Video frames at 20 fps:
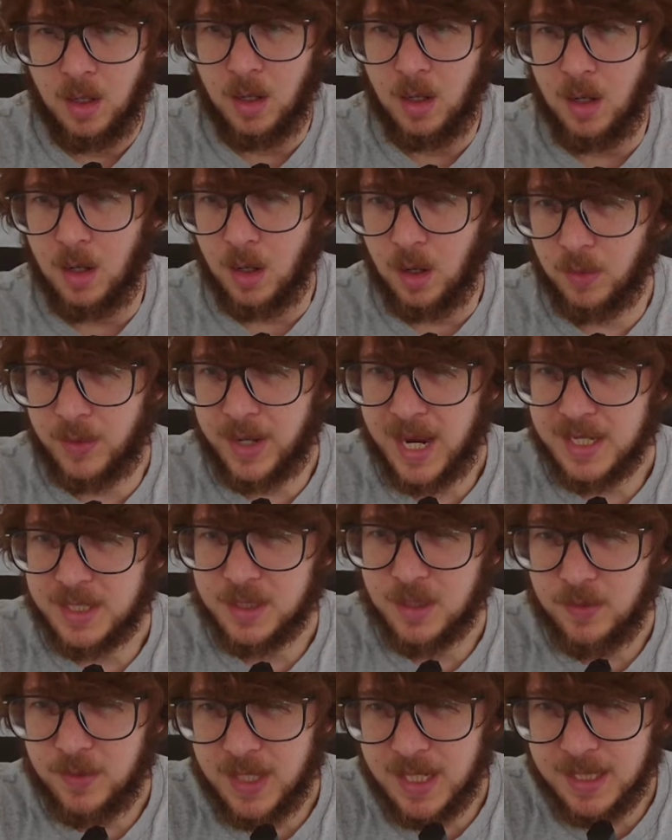game. Okay, so
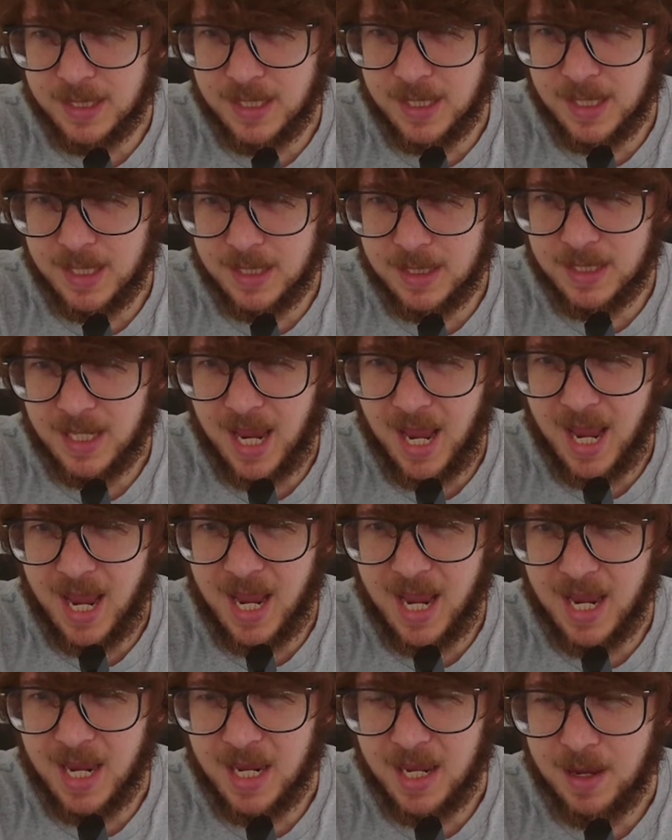this is
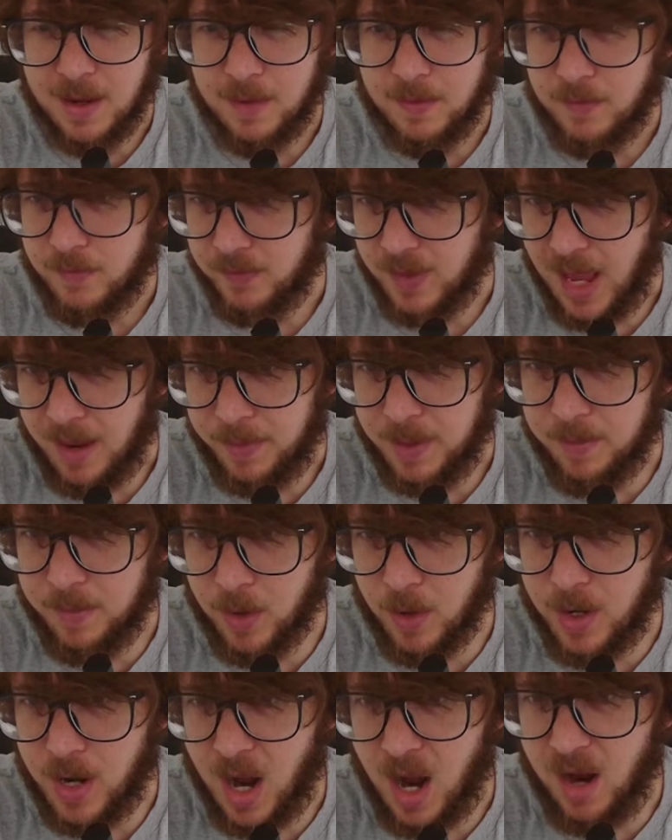a Flappy
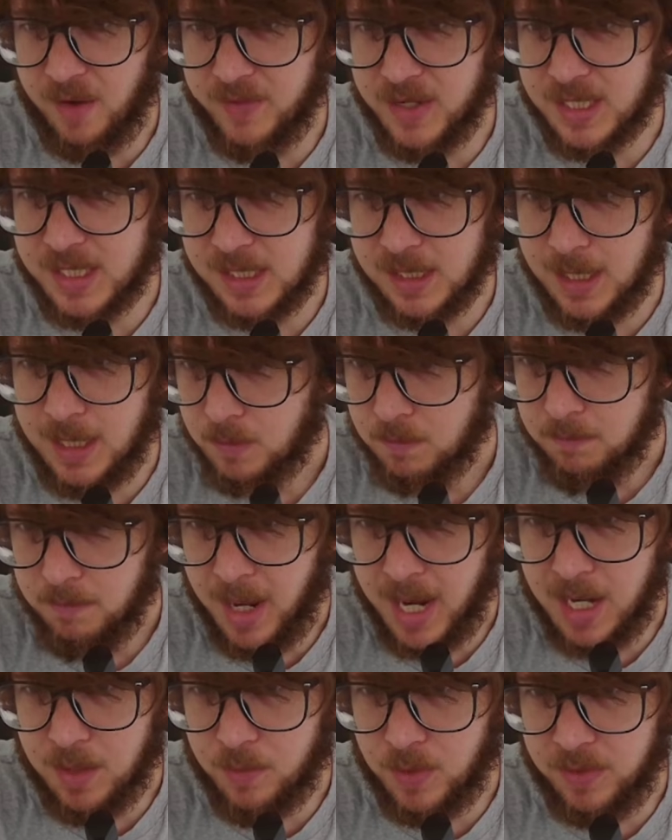Bird, obviously,
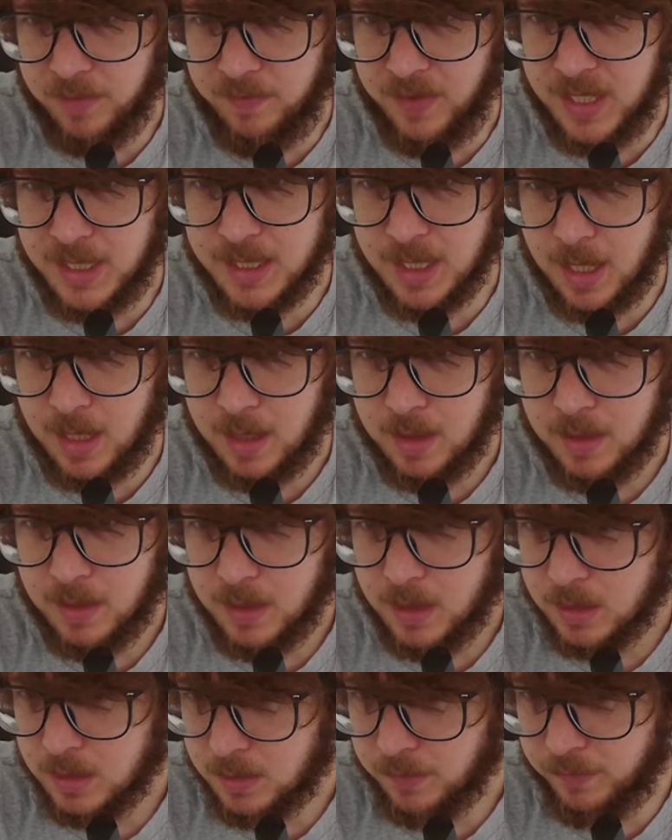made with Vita.
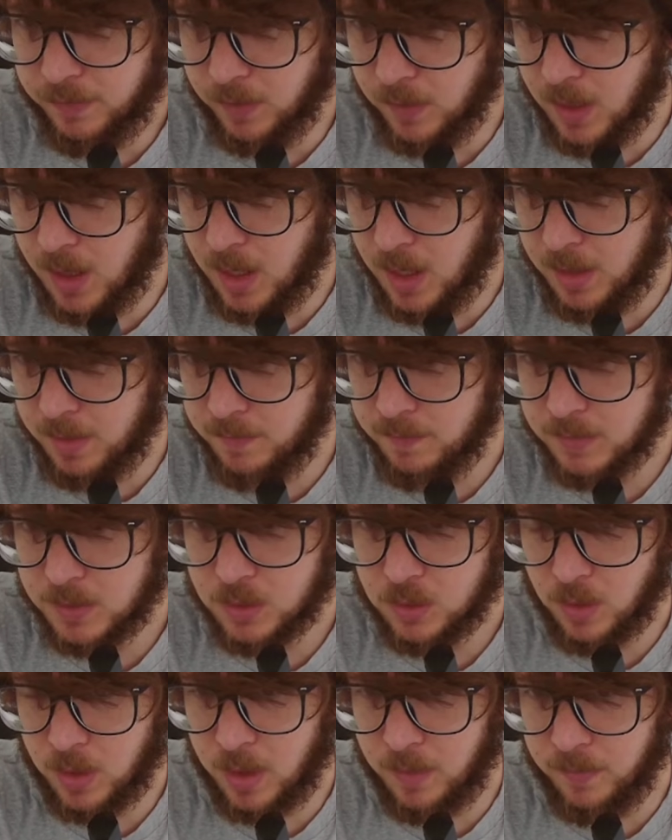It's a full-on
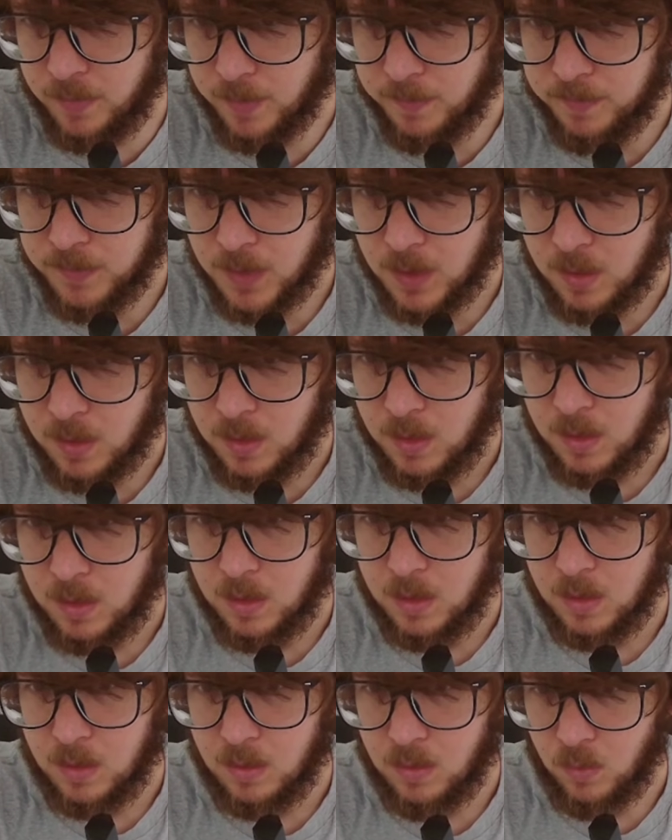sort of
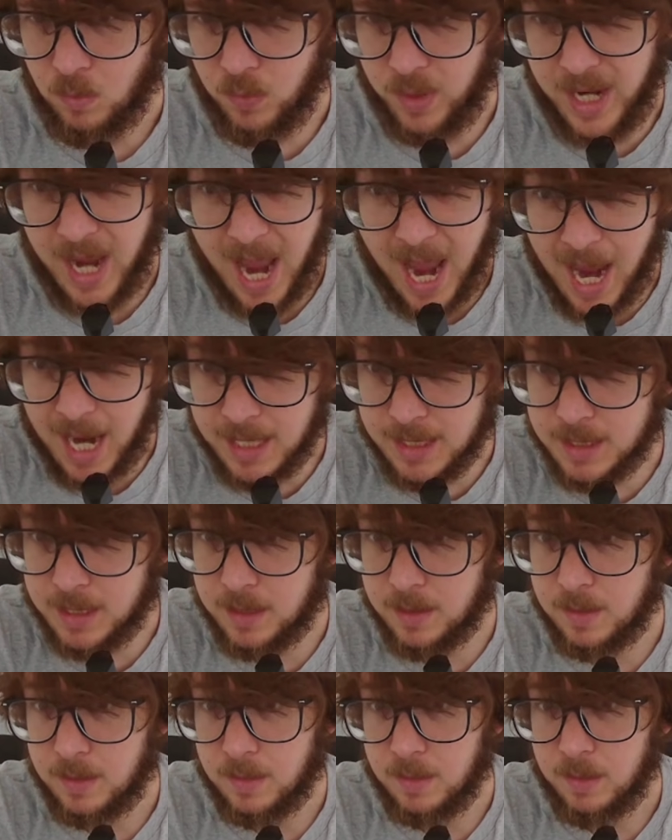React
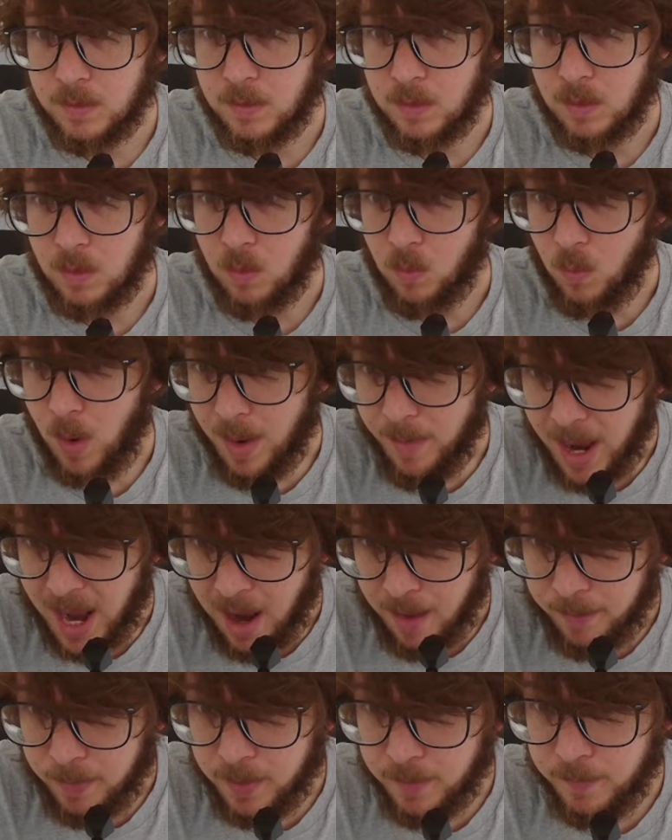web
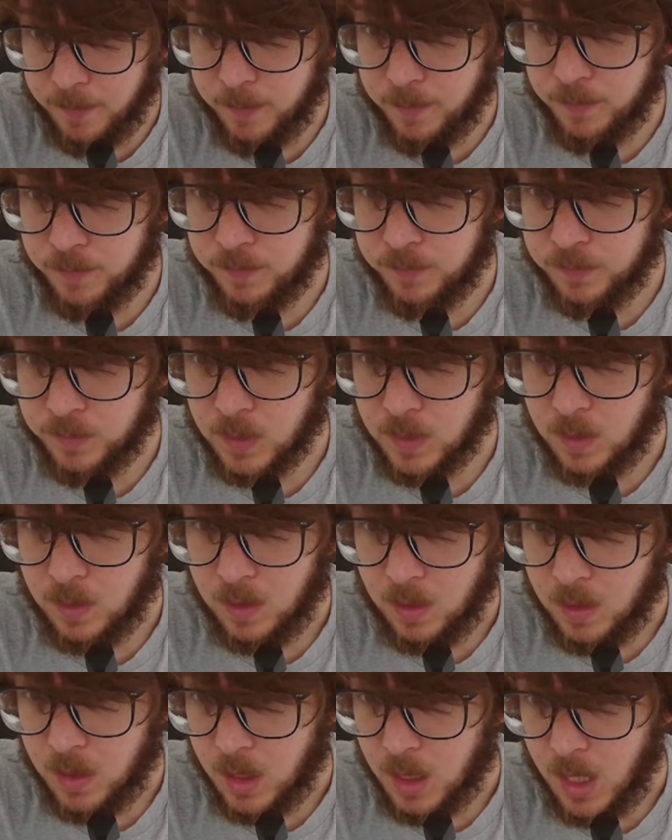app.
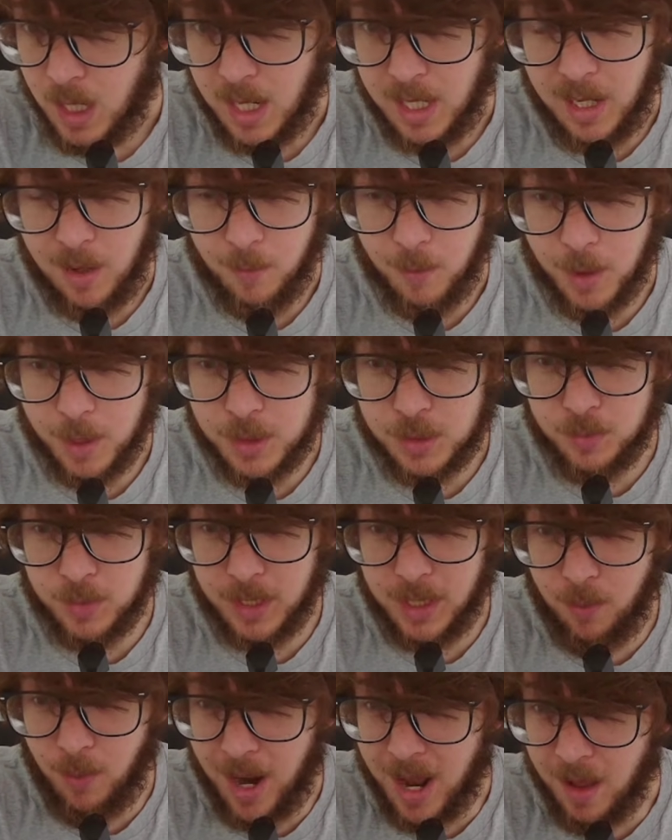And it works really
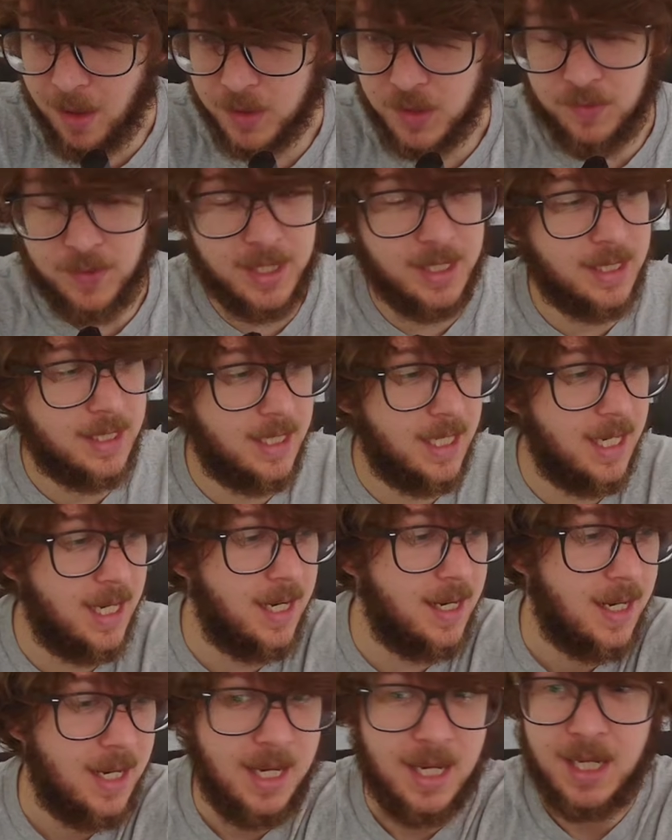well. You can see,
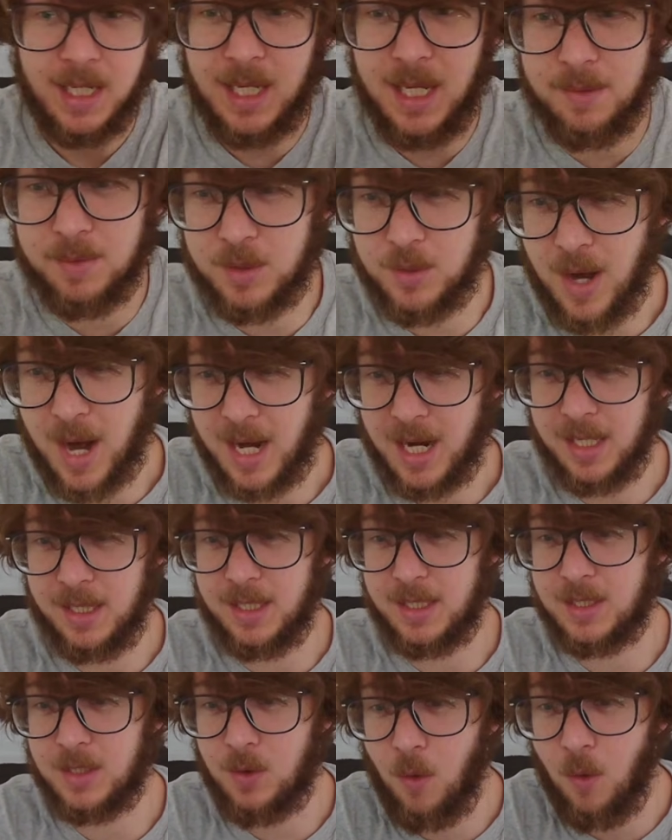keeps track of the
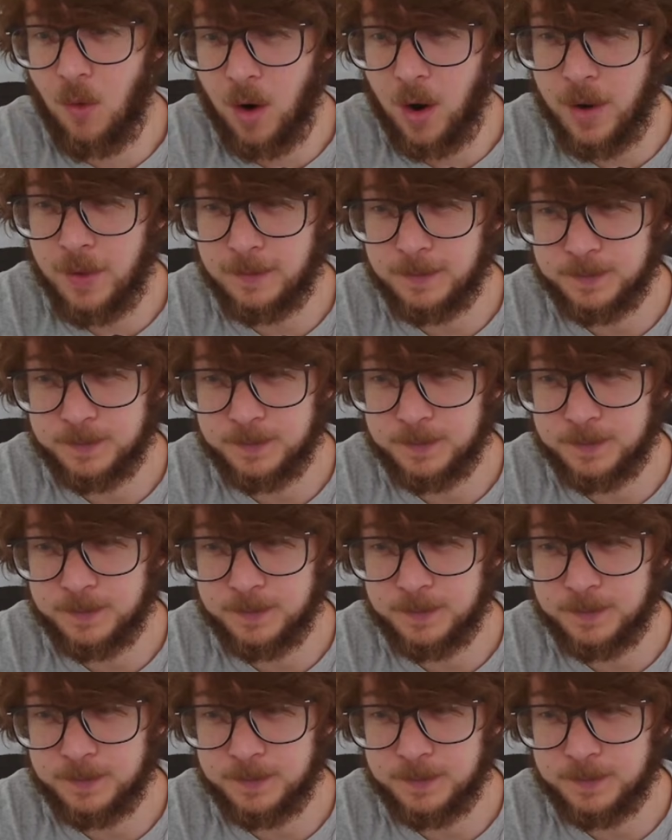score.